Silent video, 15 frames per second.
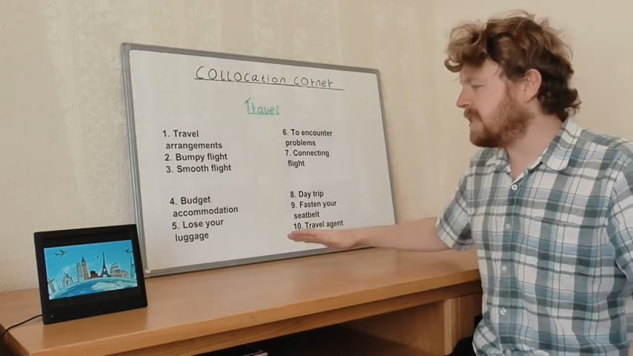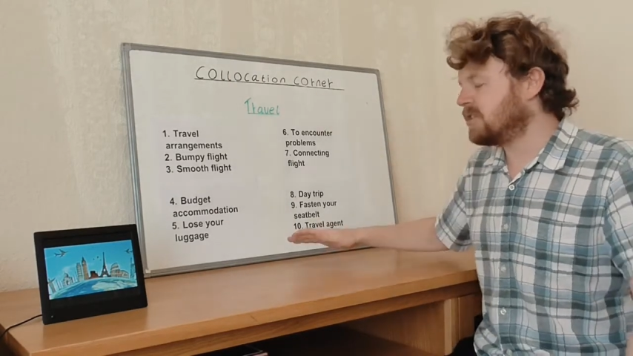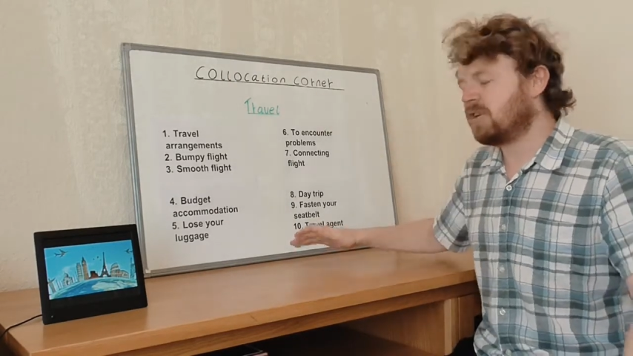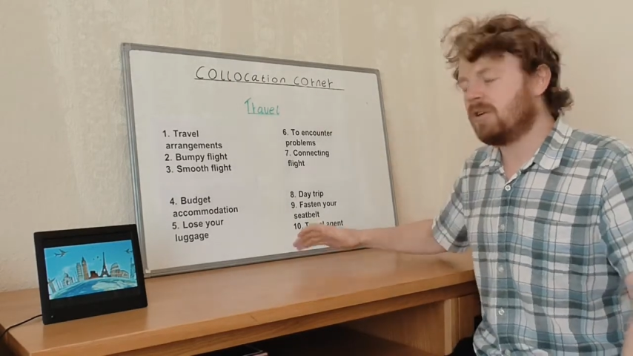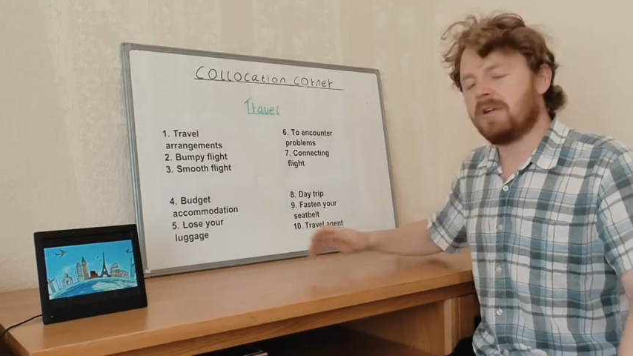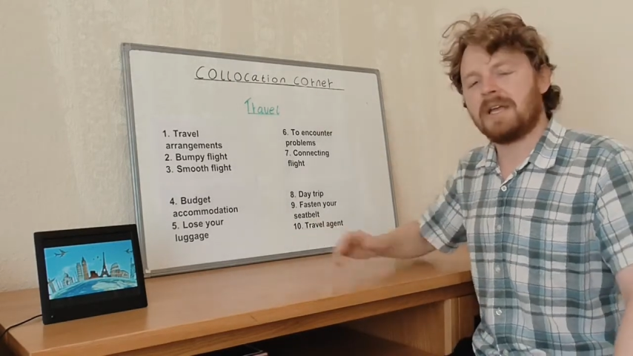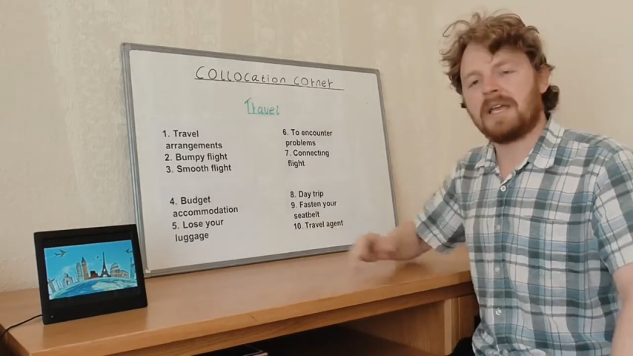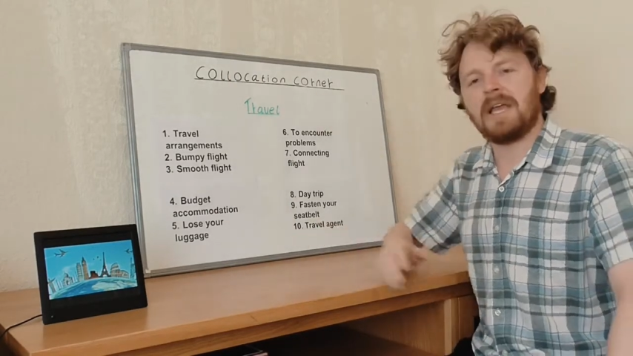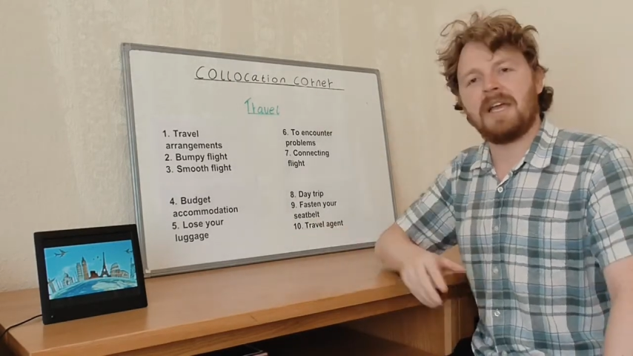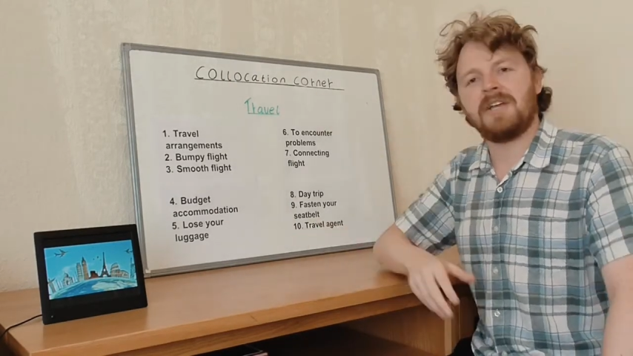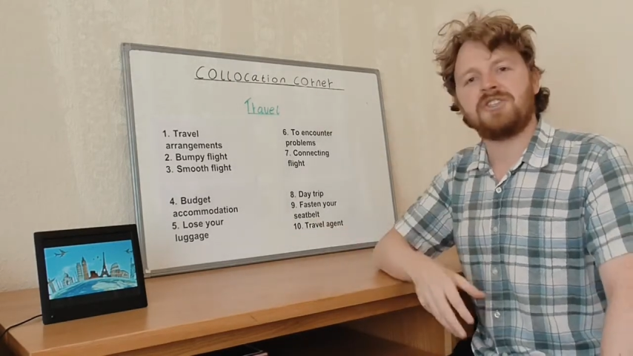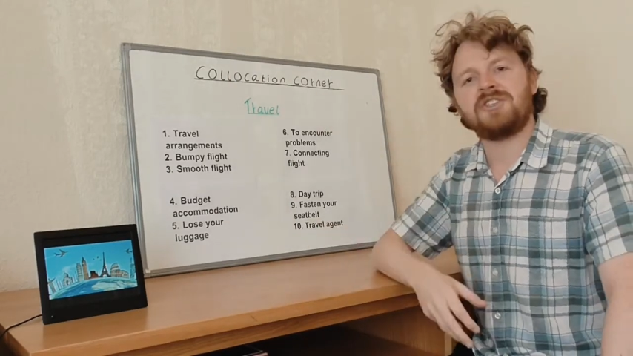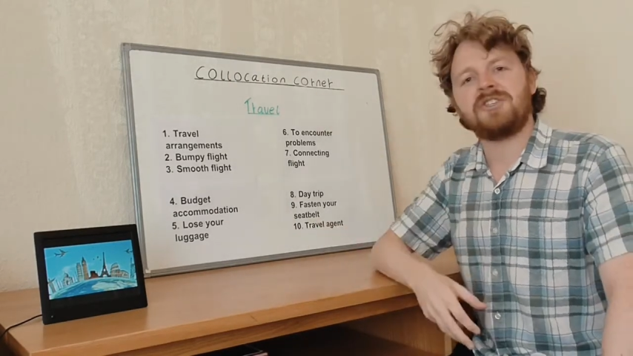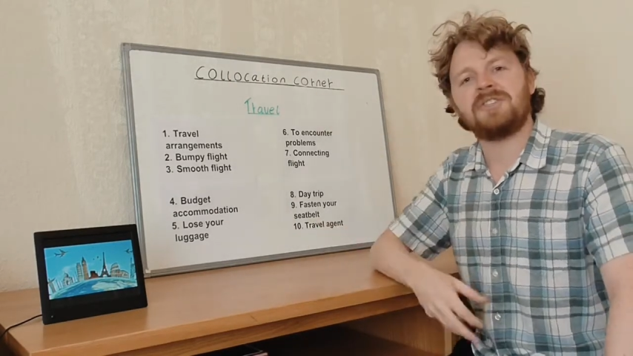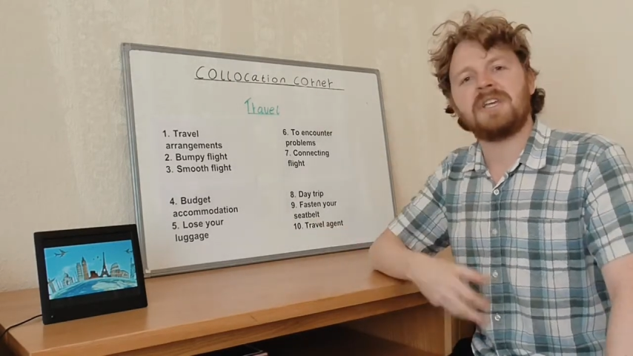these
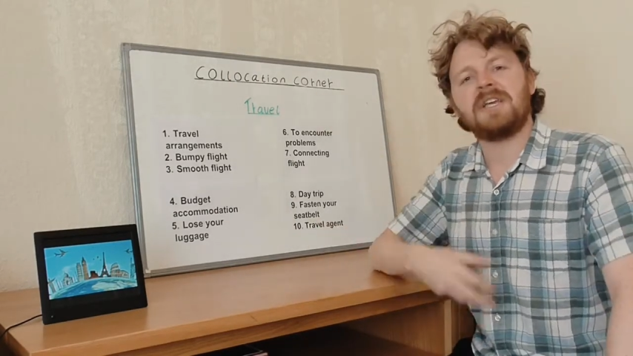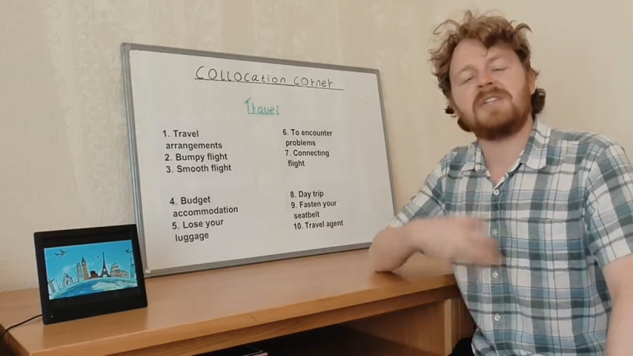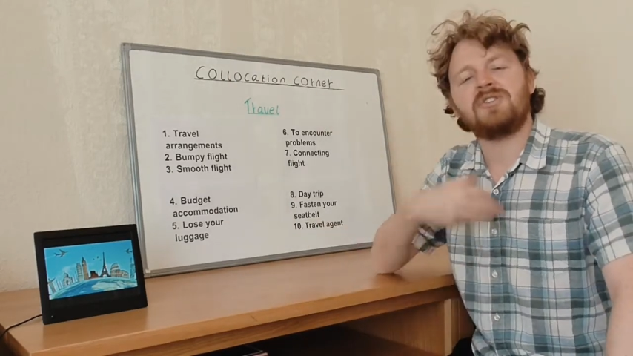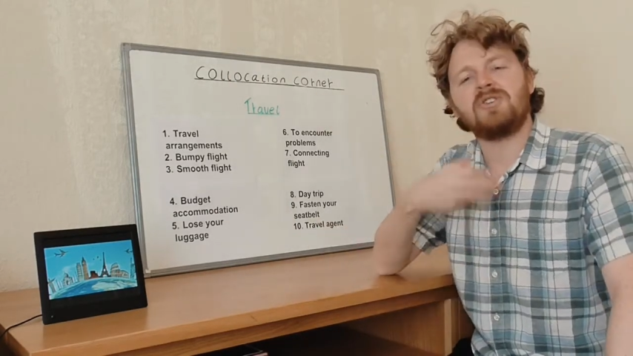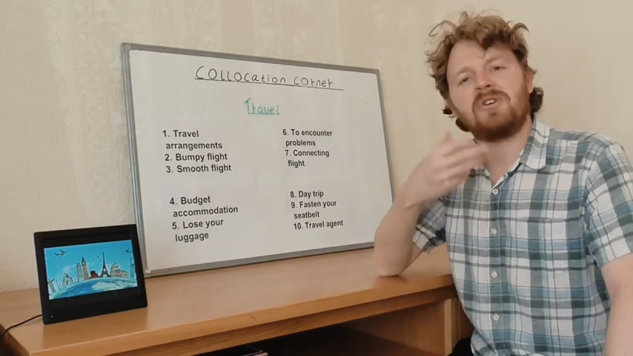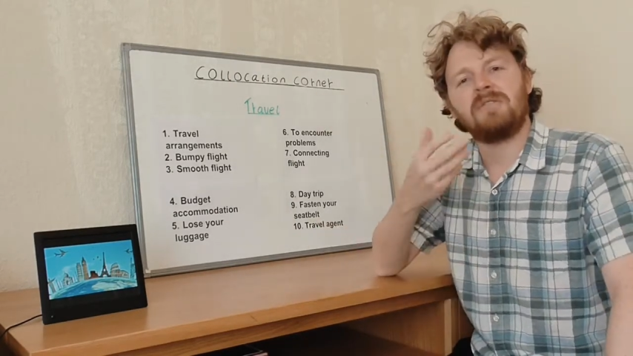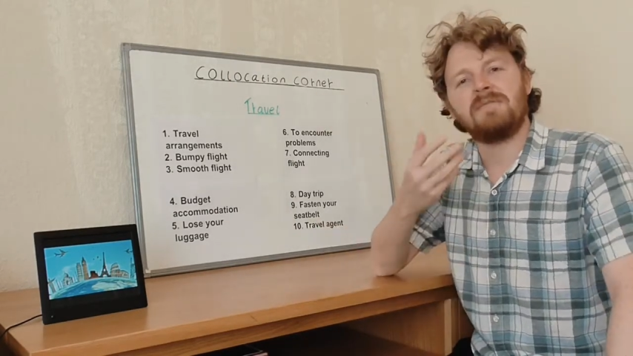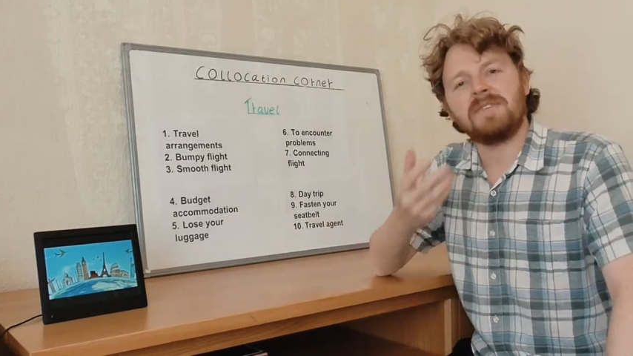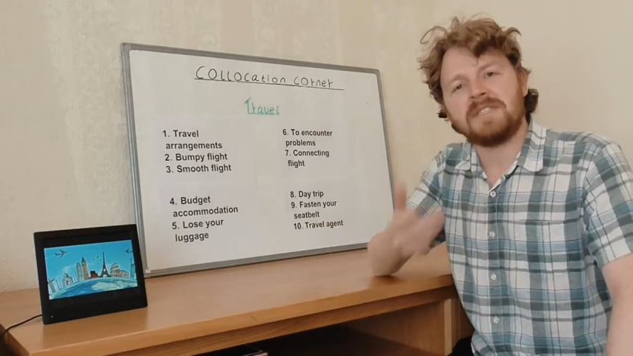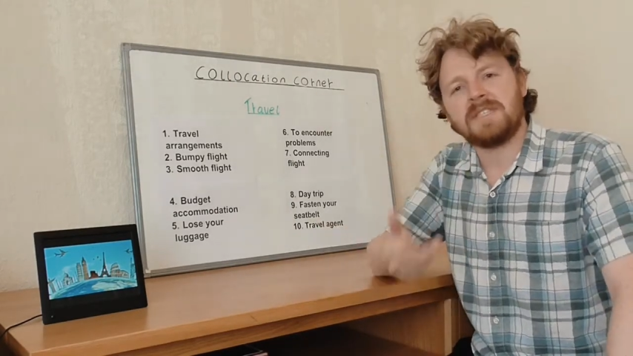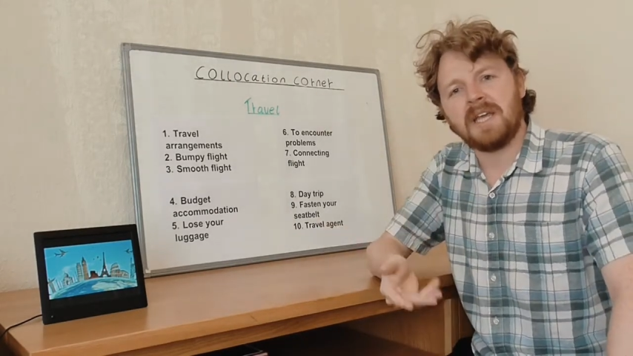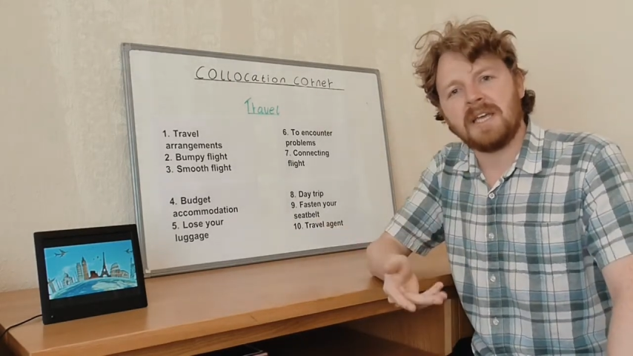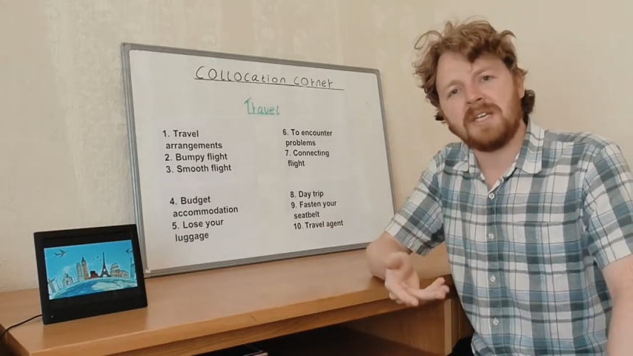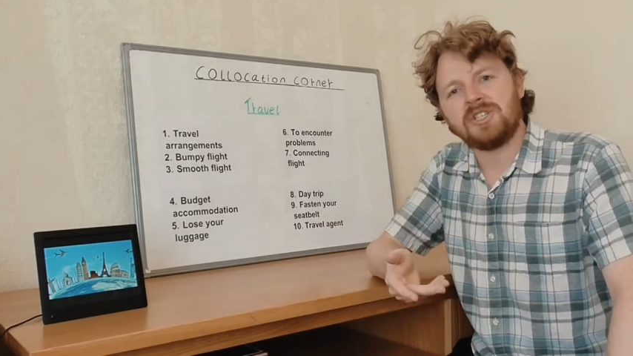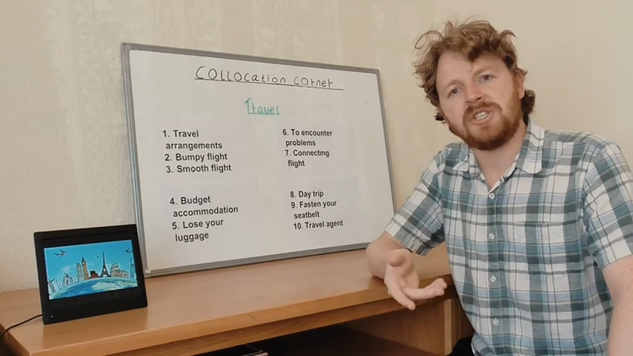collocations into
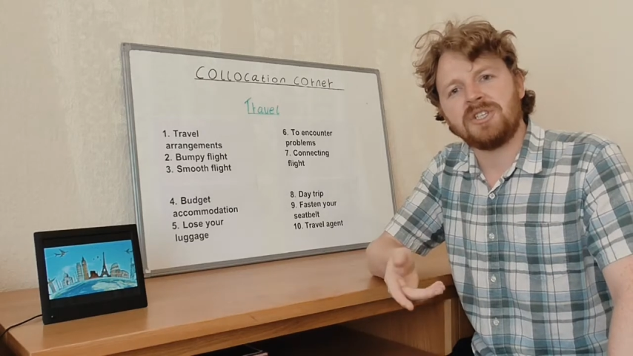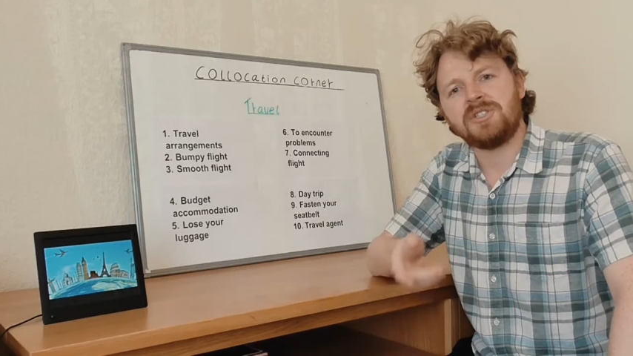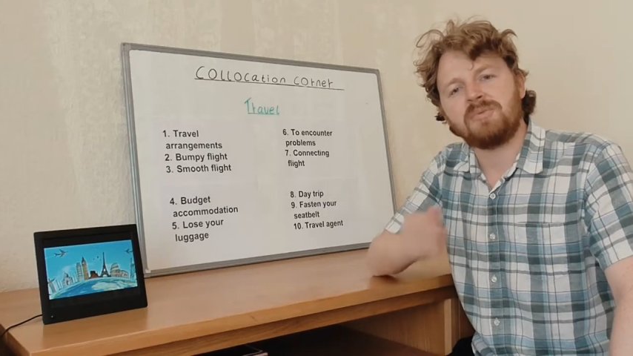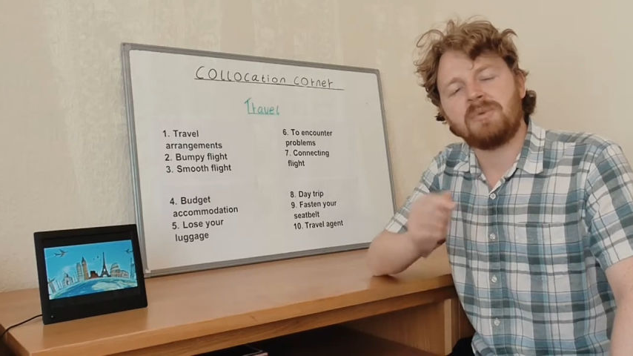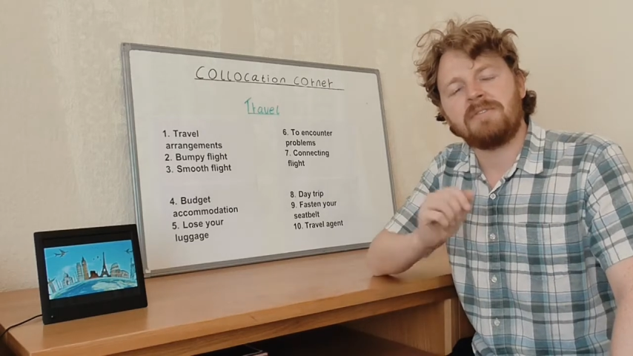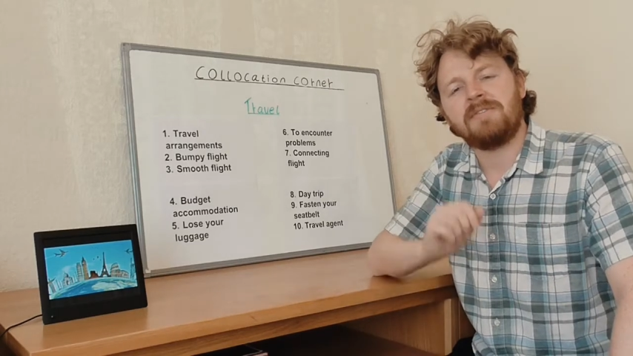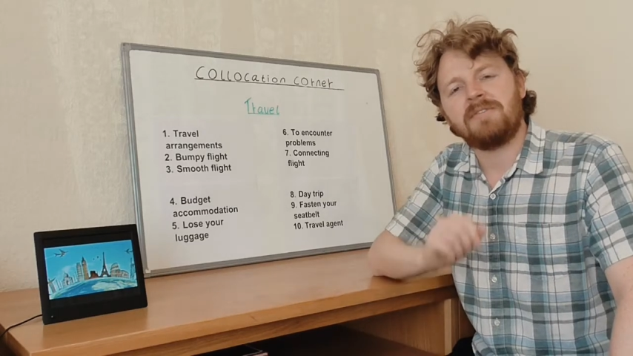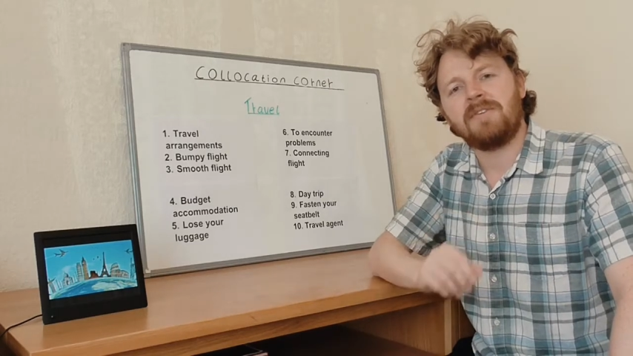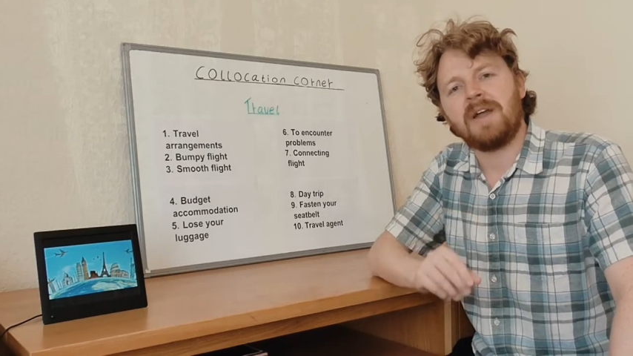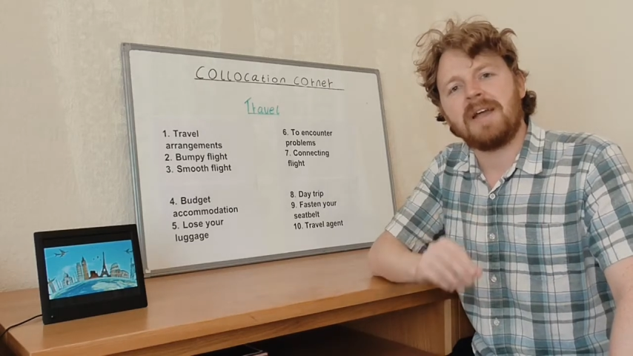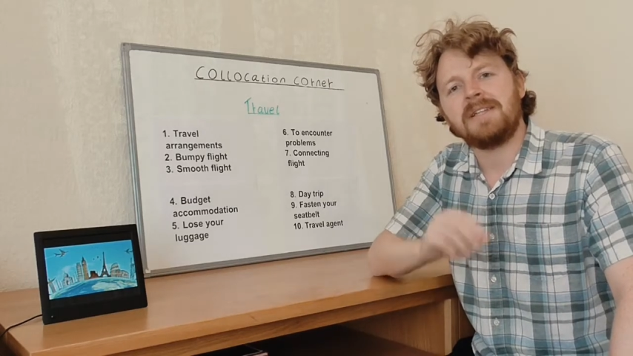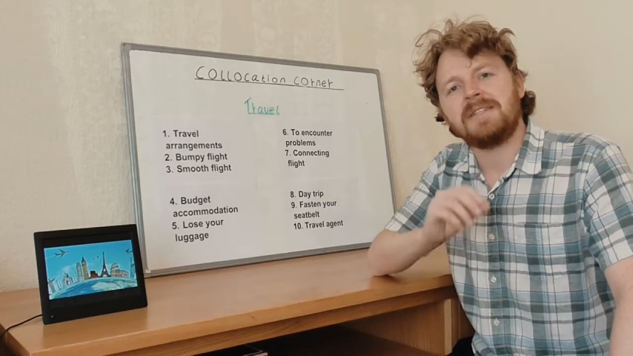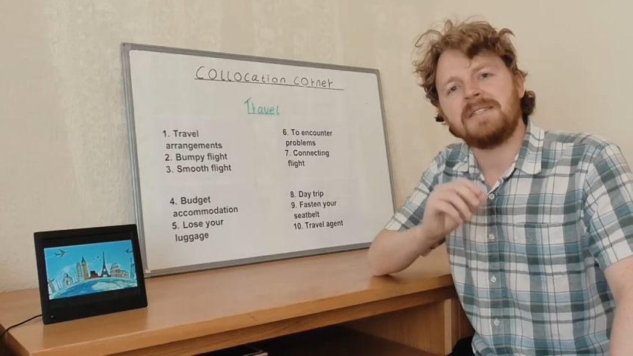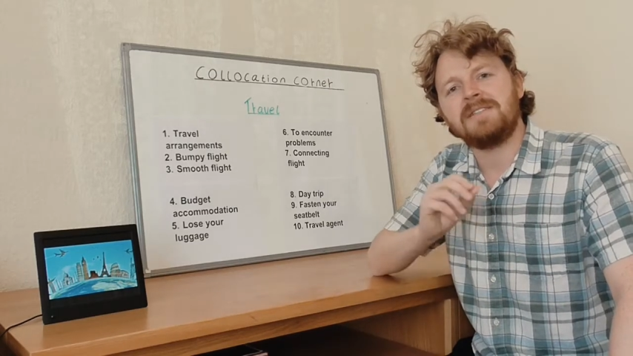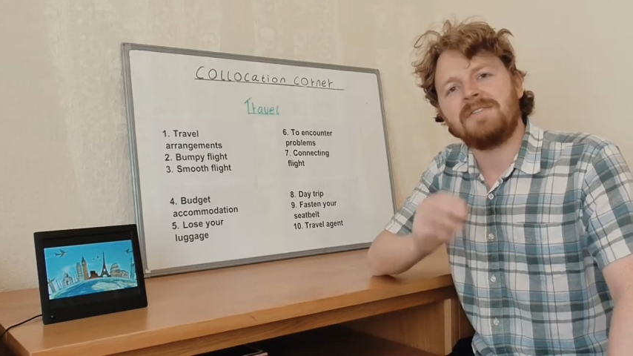conversations with
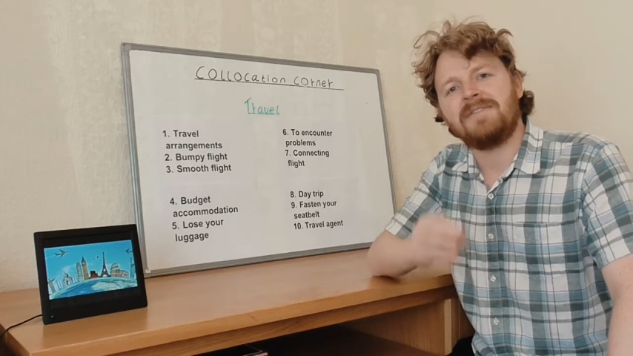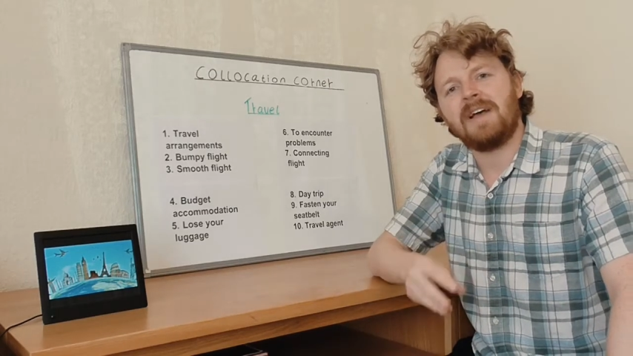friends,